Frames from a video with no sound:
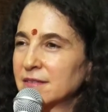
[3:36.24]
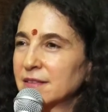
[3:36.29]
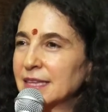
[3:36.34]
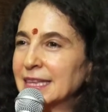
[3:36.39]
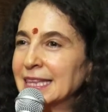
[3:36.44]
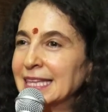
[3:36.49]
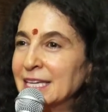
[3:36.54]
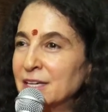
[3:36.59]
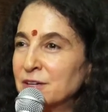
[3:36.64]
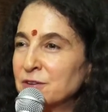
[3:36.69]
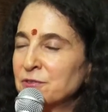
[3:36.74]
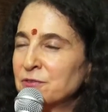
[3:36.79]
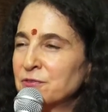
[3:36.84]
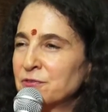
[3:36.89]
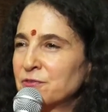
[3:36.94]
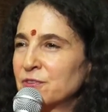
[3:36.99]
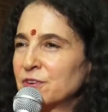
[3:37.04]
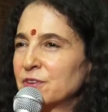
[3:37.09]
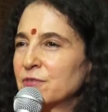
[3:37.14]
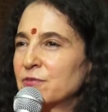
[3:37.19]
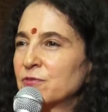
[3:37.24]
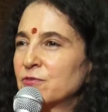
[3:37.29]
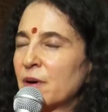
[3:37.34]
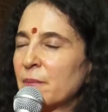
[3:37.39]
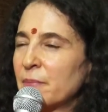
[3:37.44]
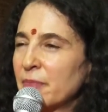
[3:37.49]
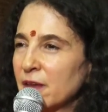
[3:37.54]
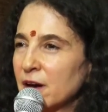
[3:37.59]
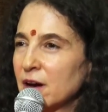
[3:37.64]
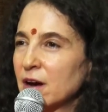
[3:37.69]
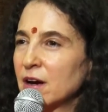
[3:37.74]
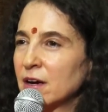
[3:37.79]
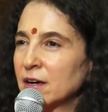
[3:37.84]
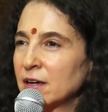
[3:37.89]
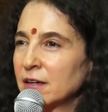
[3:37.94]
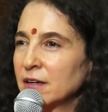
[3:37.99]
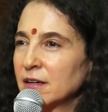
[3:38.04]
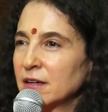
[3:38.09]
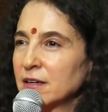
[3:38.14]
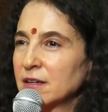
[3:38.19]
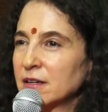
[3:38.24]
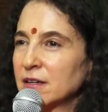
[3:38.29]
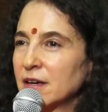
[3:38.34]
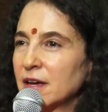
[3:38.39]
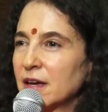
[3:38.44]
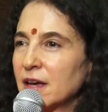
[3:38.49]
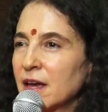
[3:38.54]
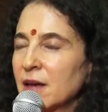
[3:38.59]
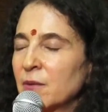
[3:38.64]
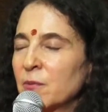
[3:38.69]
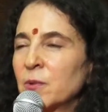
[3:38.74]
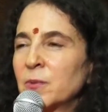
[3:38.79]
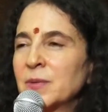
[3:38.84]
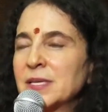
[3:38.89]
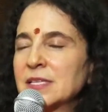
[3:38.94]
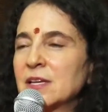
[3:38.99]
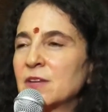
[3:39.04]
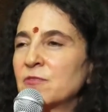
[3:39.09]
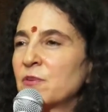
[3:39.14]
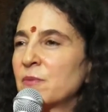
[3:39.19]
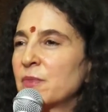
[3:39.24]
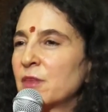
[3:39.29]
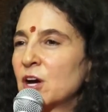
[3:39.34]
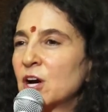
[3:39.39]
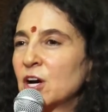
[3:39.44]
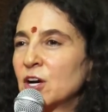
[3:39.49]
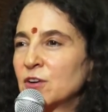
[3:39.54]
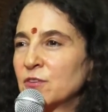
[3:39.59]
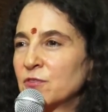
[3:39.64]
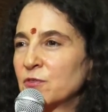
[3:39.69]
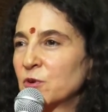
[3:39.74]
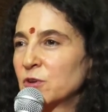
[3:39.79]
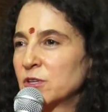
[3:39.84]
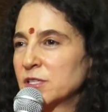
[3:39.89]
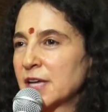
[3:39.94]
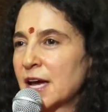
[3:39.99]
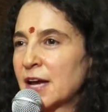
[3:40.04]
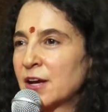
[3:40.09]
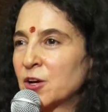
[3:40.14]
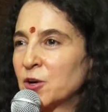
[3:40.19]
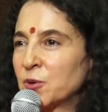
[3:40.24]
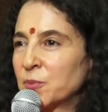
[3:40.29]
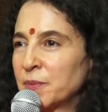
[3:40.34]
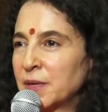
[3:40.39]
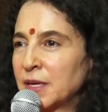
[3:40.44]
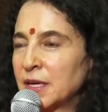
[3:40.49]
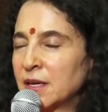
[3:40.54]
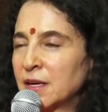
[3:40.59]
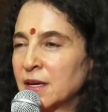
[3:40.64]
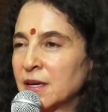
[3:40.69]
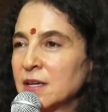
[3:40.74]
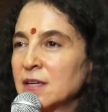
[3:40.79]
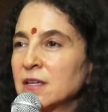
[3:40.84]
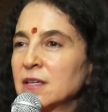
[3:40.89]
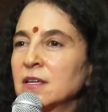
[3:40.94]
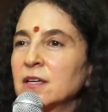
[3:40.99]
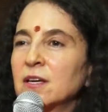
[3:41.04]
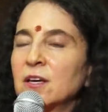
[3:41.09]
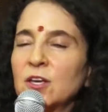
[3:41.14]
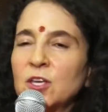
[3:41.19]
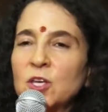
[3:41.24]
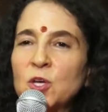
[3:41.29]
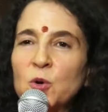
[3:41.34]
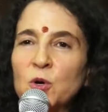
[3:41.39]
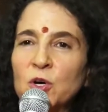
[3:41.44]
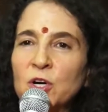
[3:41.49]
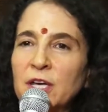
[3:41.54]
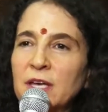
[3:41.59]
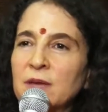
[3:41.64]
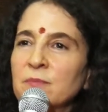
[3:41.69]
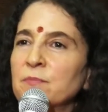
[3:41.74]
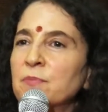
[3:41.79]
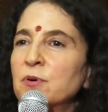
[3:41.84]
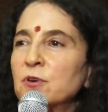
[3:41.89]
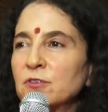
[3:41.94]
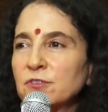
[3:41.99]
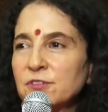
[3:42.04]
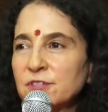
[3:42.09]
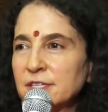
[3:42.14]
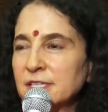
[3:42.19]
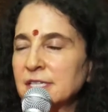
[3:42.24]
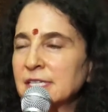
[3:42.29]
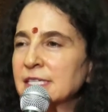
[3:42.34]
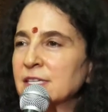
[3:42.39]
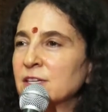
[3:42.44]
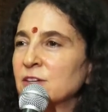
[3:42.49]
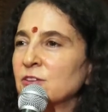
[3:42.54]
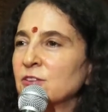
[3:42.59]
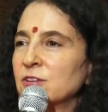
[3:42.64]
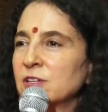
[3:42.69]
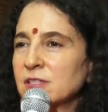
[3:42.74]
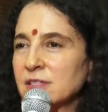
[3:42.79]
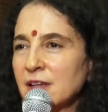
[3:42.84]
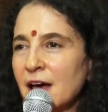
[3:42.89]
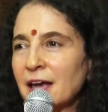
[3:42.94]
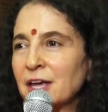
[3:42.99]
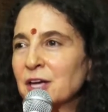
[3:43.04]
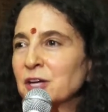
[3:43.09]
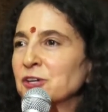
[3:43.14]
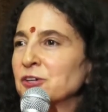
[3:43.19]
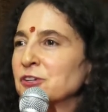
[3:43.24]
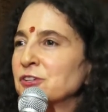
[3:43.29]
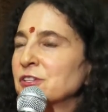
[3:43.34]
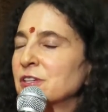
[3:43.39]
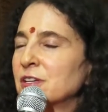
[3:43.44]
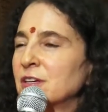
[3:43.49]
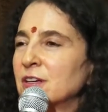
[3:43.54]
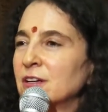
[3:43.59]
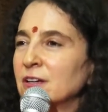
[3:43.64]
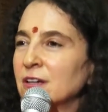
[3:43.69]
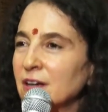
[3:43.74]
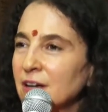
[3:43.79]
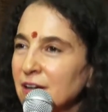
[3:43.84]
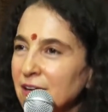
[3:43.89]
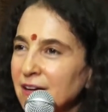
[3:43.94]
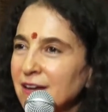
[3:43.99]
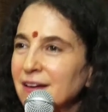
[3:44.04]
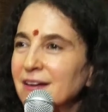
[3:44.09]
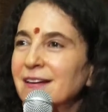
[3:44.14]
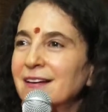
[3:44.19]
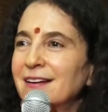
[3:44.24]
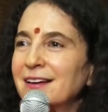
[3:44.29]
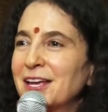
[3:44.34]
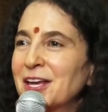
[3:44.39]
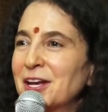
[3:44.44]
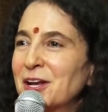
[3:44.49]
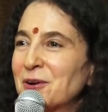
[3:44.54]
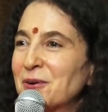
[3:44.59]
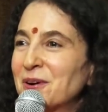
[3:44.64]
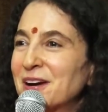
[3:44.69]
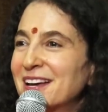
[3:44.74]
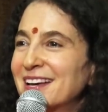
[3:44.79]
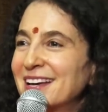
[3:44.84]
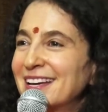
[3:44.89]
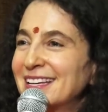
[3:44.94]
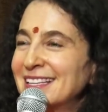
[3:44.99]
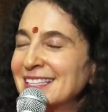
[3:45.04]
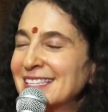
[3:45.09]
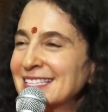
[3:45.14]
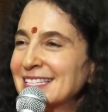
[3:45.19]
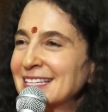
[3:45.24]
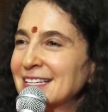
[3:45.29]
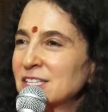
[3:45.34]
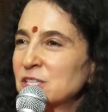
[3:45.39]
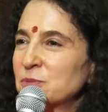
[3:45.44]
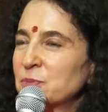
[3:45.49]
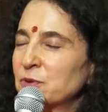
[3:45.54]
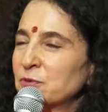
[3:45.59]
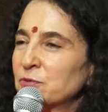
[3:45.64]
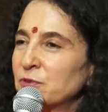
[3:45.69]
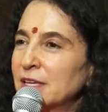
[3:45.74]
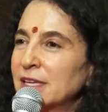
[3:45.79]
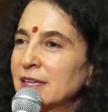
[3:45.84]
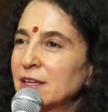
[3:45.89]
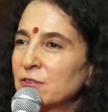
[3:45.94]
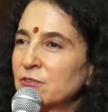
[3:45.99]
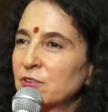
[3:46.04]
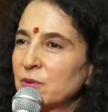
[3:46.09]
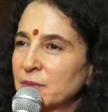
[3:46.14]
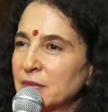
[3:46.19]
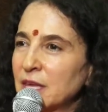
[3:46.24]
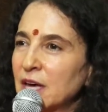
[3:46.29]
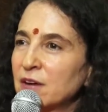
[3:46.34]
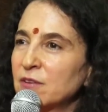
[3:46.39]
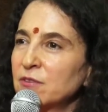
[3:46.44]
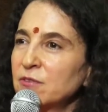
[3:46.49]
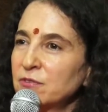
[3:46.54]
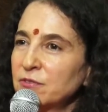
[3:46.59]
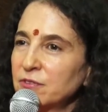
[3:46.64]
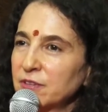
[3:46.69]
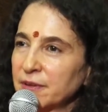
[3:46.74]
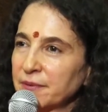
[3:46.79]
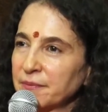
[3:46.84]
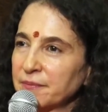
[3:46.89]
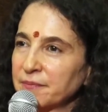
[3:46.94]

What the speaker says: live from the heart. And when we say from the heart, of course, I don't mean your impulses and your desires and your, you know, instincts, but really from love.